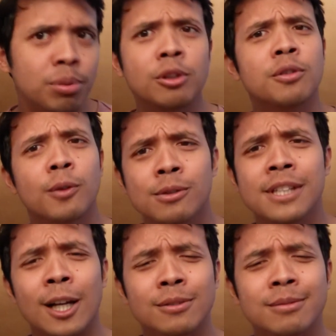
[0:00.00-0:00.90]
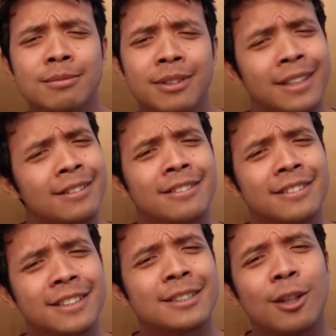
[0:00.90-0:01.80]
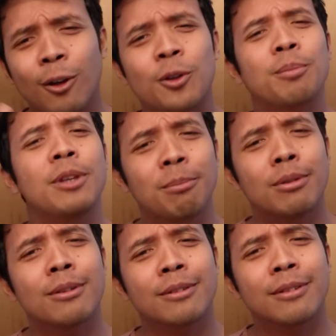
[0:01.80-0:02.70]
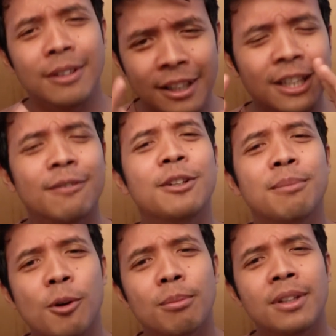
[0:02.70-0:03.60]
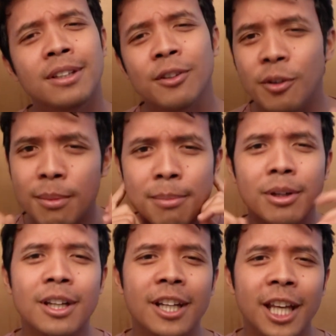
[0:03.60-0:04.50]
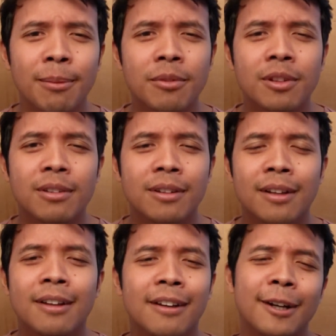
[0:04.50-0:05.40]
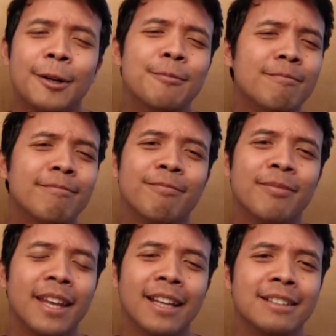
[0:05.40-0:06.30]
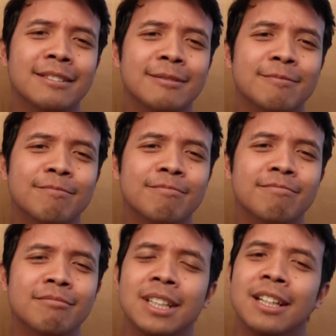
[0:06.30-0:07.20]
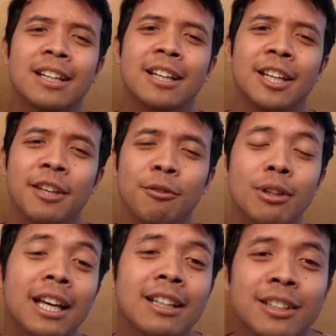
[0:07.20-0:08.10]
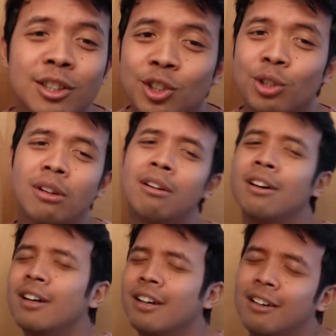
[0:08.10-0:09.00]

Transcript: put those phones down, right? Just talk to the people, live in the moment, remember their names. And if you like this show,